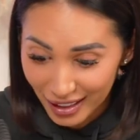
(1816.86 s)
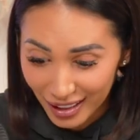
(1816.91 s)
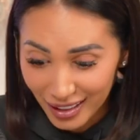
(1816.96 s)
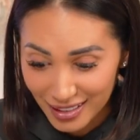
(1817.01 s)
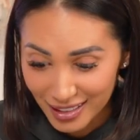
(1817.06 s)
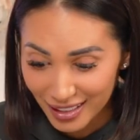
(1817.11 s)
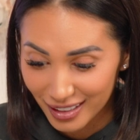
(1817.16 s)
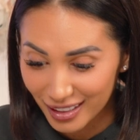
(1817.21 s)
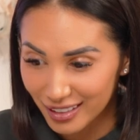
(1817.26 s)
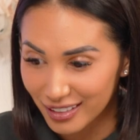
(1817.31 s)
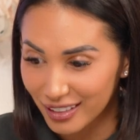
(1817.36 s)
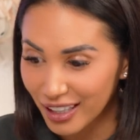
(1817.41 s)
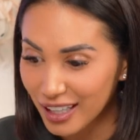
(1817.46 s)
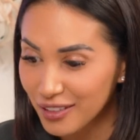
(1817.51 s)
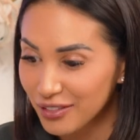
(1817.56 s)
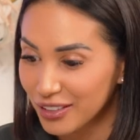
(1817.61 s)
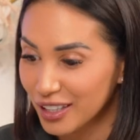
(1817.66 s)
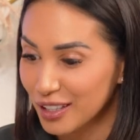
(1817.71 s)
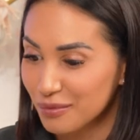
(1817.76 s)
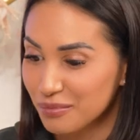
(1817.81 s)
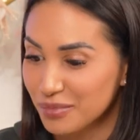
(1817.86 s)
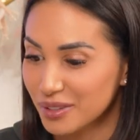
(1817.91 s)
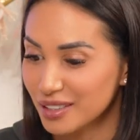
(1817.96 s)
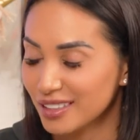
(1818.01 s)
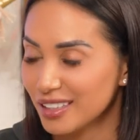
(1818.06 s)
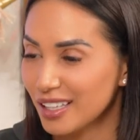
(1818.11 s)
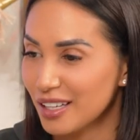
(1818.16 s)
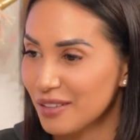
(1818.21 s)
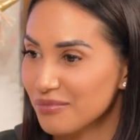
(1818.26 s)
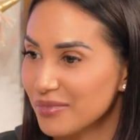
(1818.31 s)
nice. Like I like it,
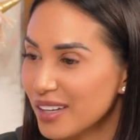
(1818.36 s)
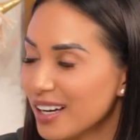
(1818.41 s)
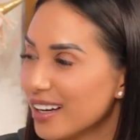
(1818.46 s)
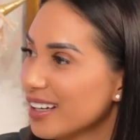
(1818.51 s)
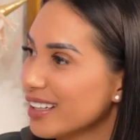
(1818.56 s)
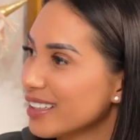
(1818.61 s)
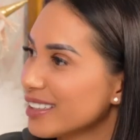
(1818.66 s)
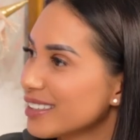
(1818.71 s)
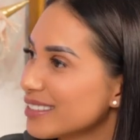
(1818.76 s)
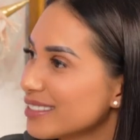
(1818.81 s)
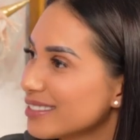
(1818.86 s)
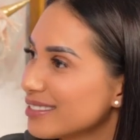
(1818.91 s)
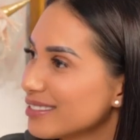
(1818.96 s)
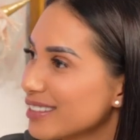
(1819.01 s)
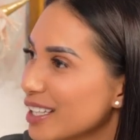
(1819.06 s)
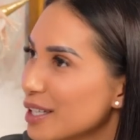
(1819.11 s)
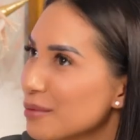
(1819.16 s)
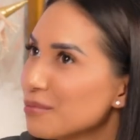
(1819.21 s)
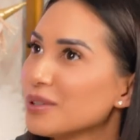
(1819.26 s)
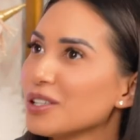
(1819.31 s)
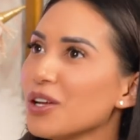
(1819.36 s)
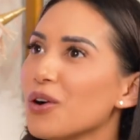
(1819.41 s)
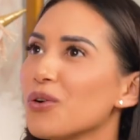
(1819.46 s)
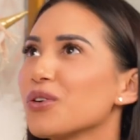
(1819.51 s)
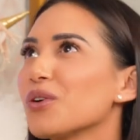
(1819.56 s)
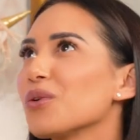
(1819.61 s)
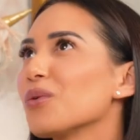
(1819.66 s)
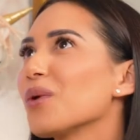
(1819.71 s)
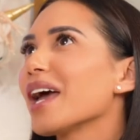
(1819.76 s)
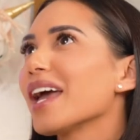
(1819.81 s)
but I'm not like blown
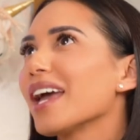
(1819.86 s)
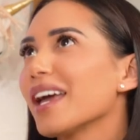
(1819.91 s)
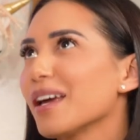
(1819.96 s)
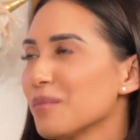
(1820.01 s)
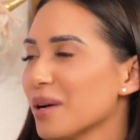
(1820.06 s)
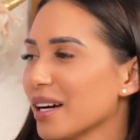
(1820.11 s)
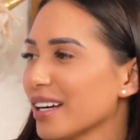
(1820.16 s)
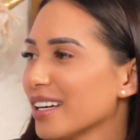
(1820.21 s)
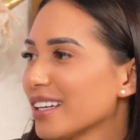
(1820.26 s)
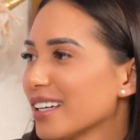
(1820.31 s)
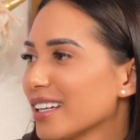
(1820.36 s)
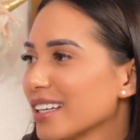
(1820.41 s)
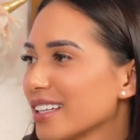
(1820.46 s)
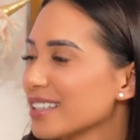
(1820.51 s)
away by it, I